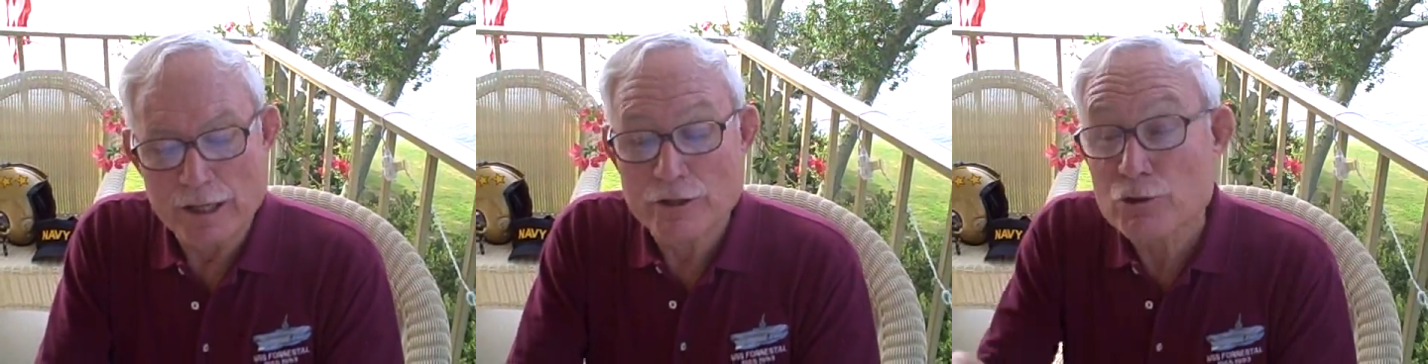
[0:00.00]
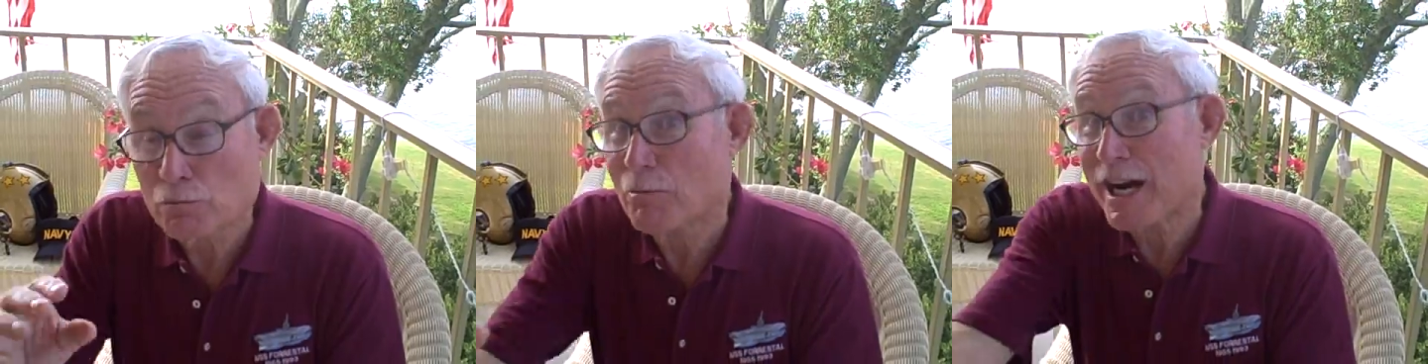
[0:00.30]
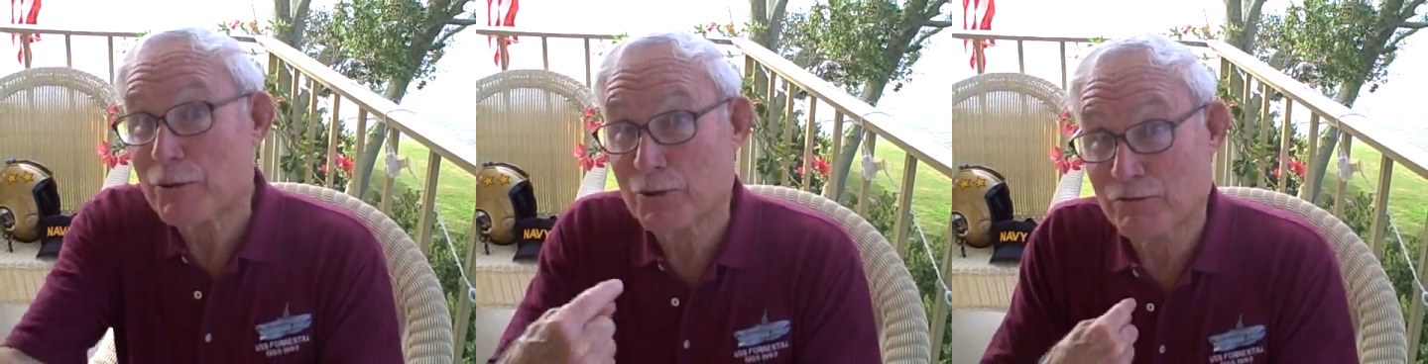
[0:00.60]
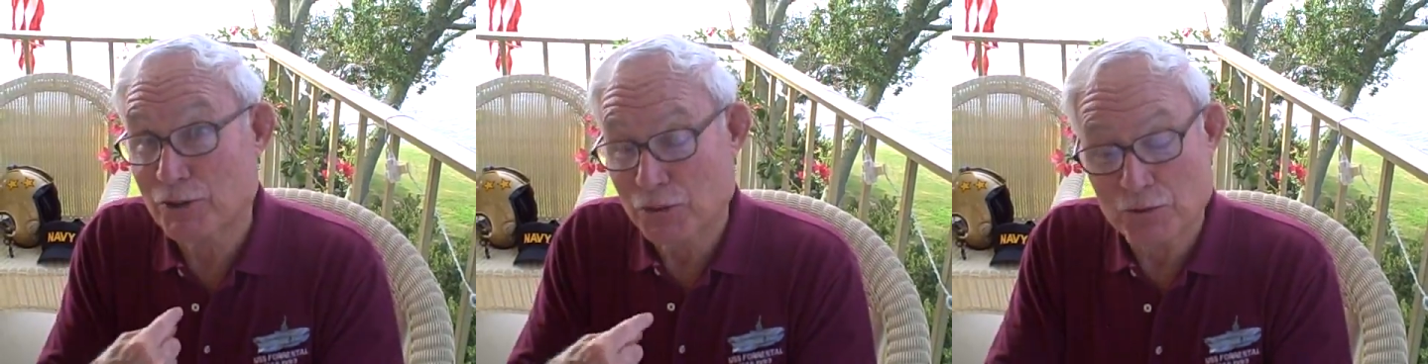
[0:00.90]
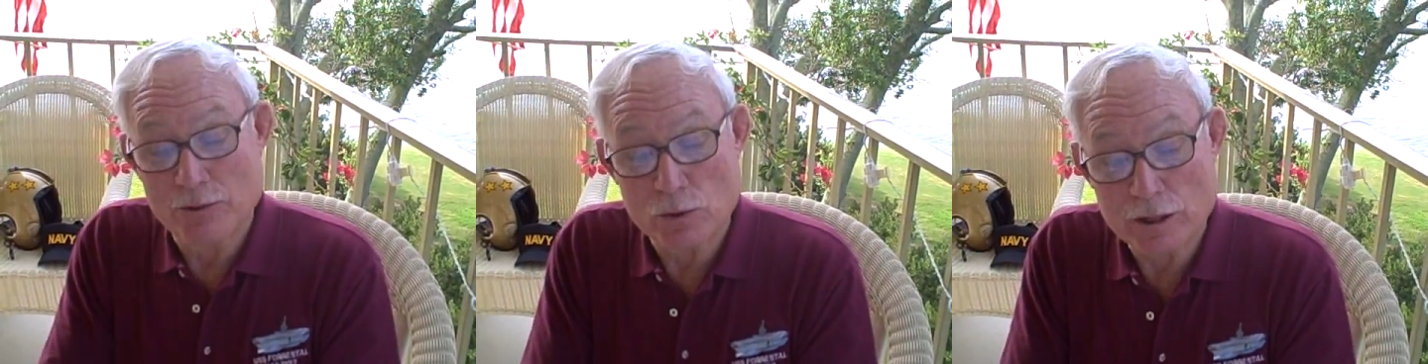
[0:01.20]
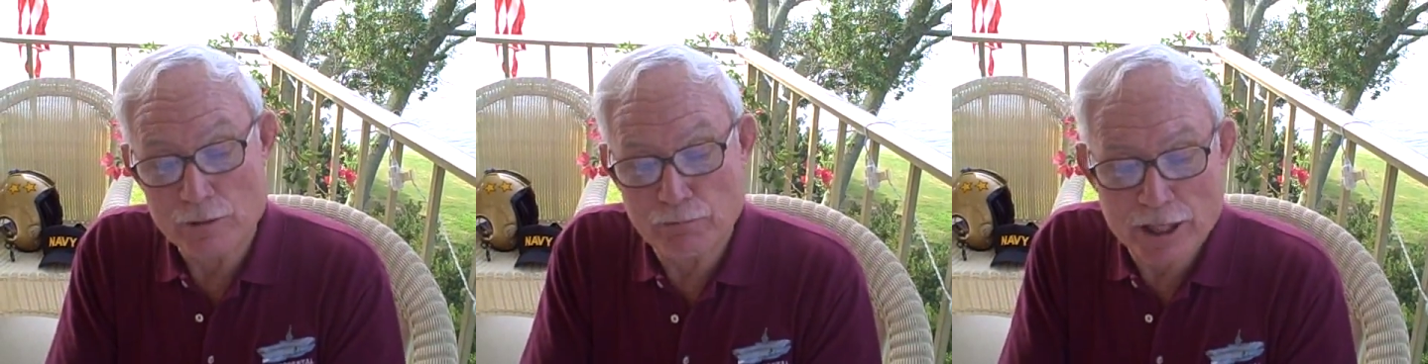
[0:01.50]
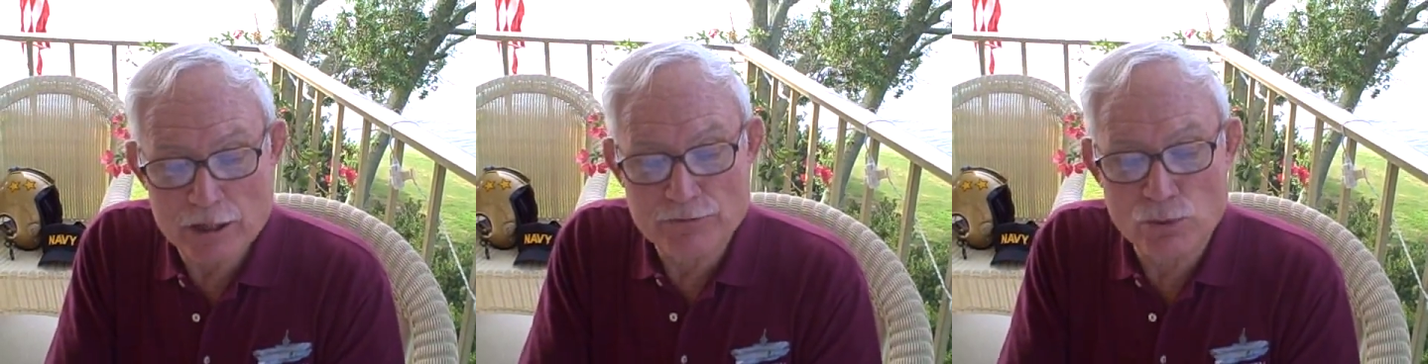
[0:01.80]
This is my review, okay?
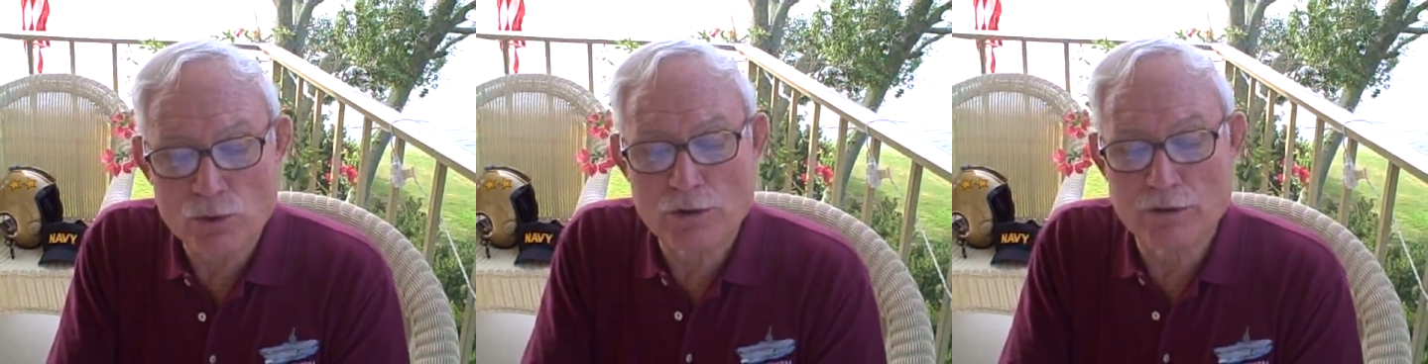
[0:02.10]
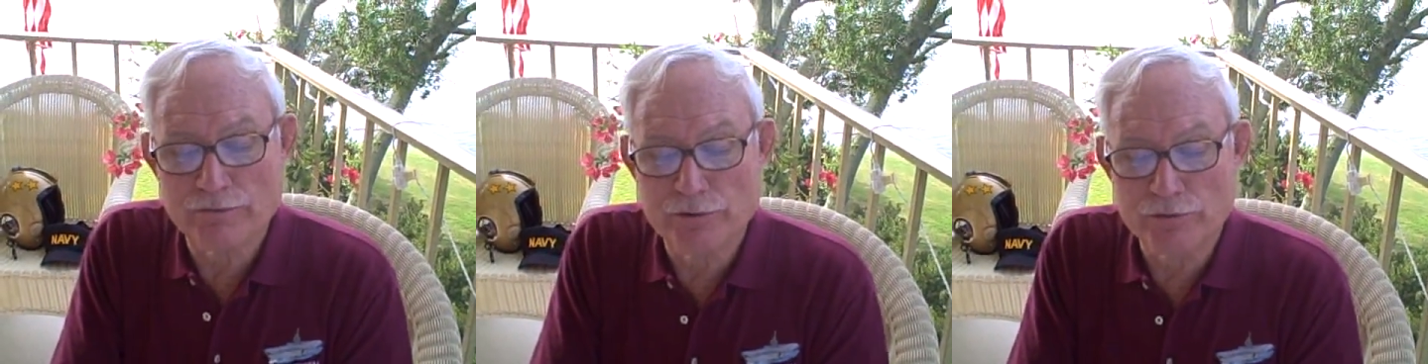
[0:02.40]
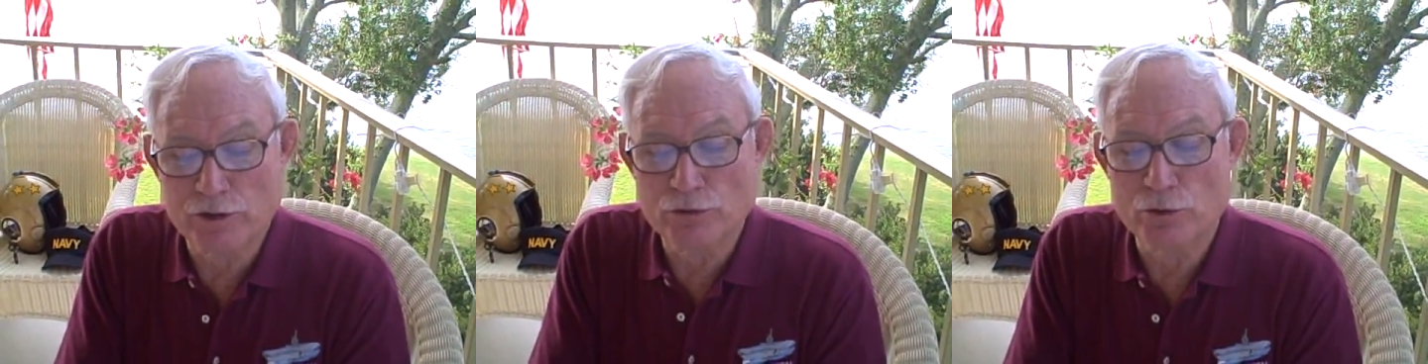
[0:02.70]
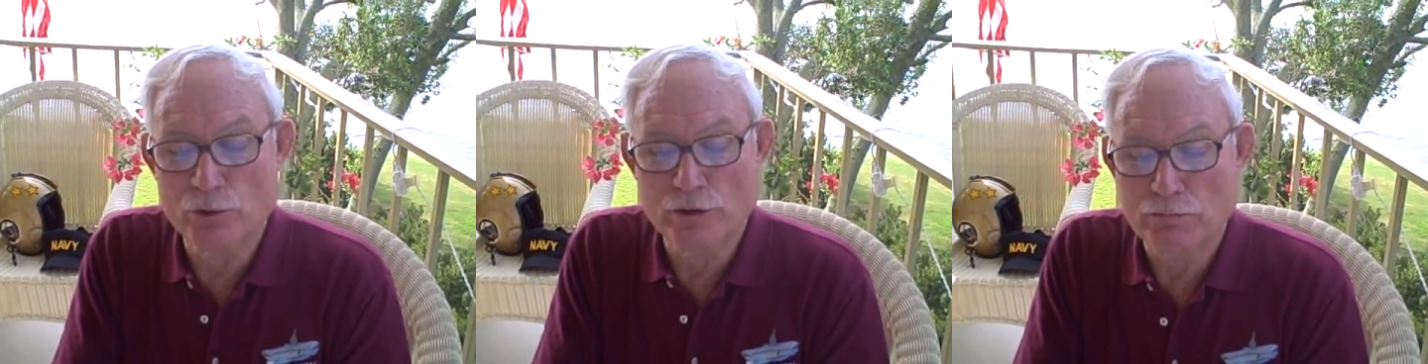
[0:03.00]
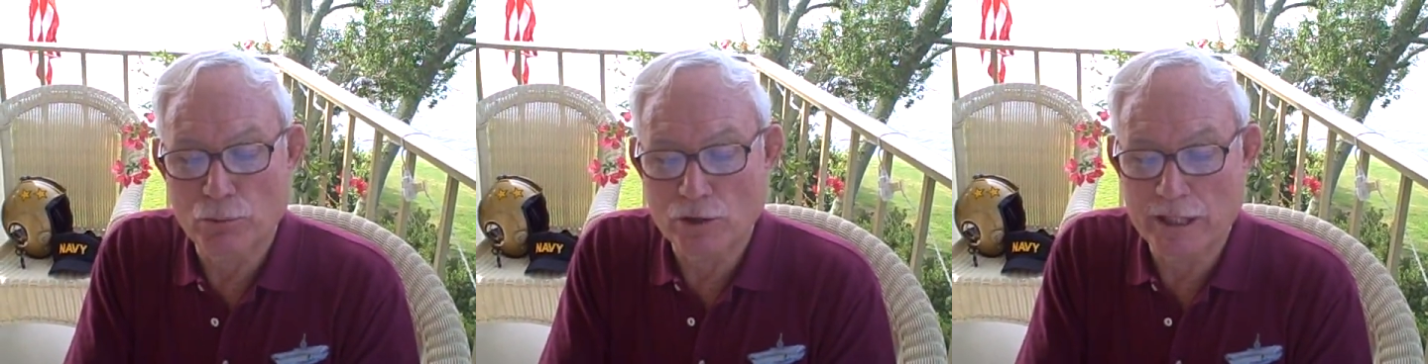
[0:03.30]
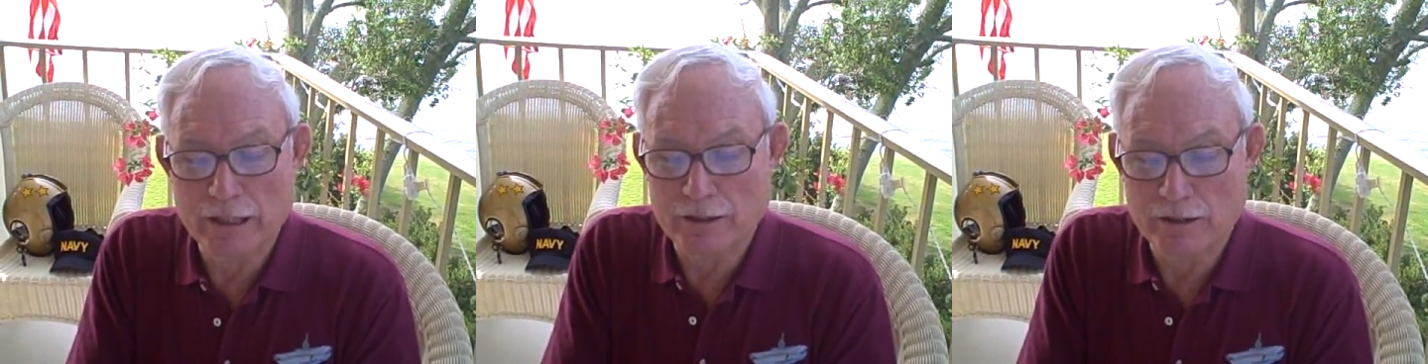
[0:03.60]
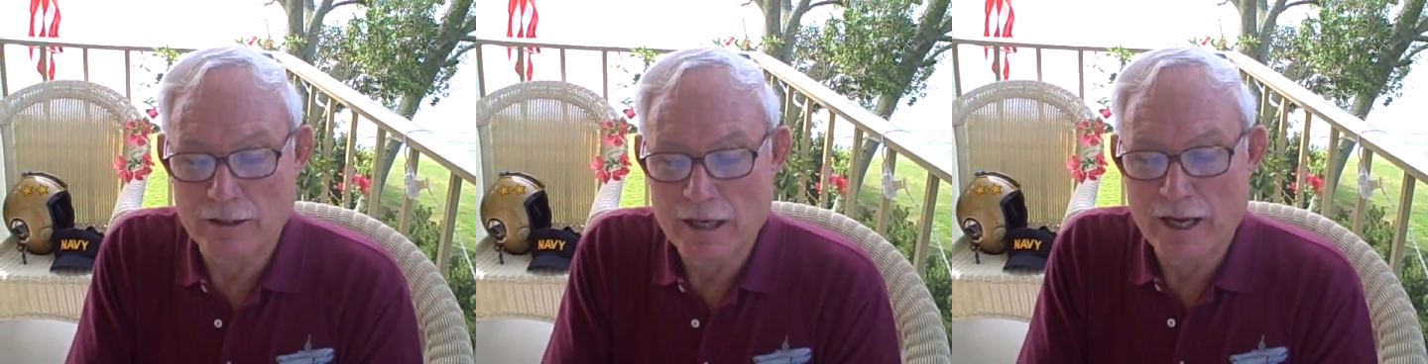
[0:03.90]
Page 452, and the book
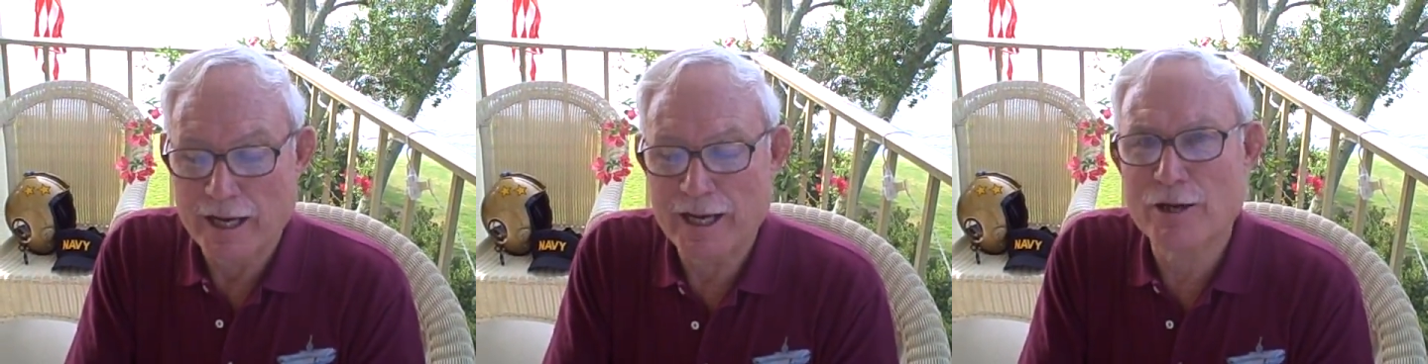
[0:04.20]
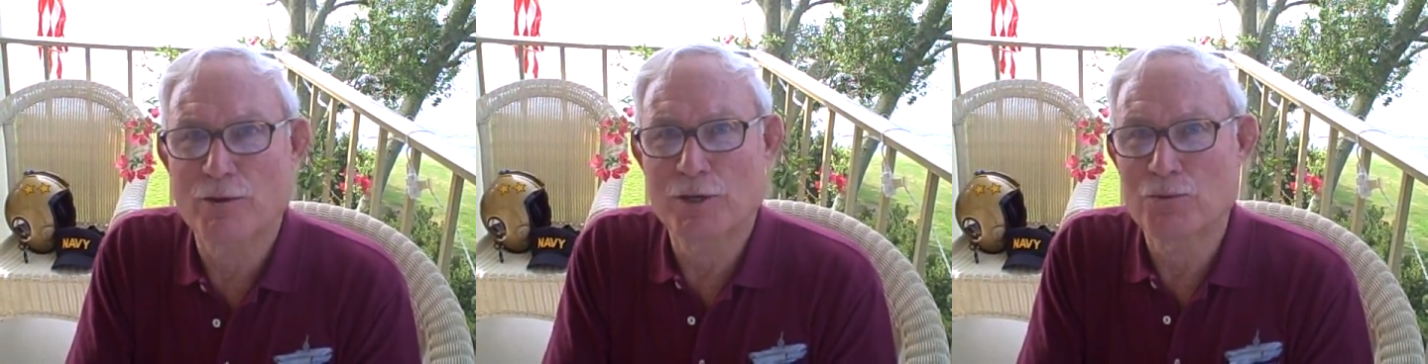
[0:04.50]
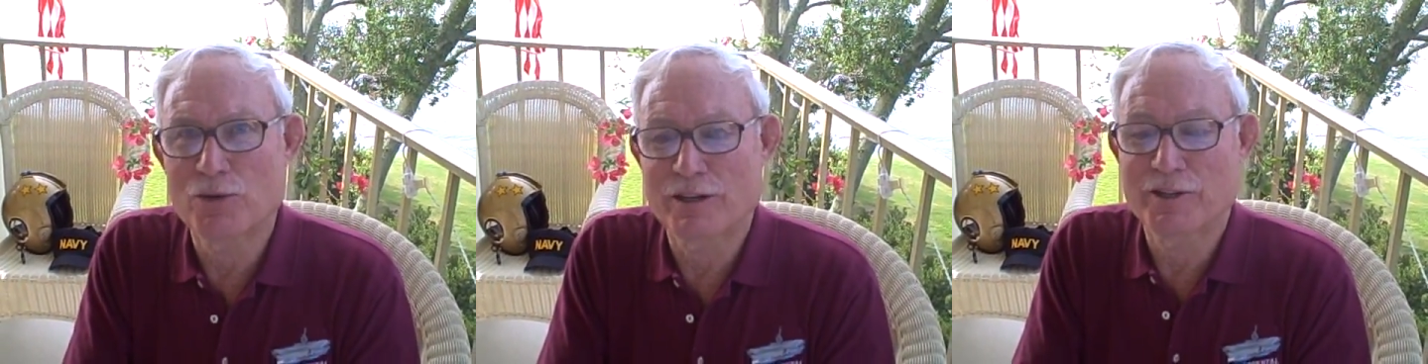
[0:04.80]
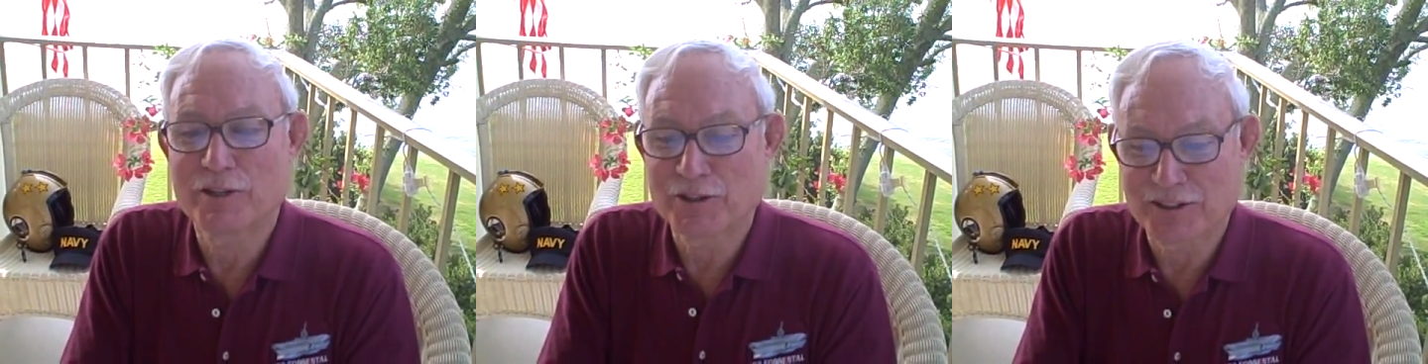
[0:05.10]
ended. How I wanted it to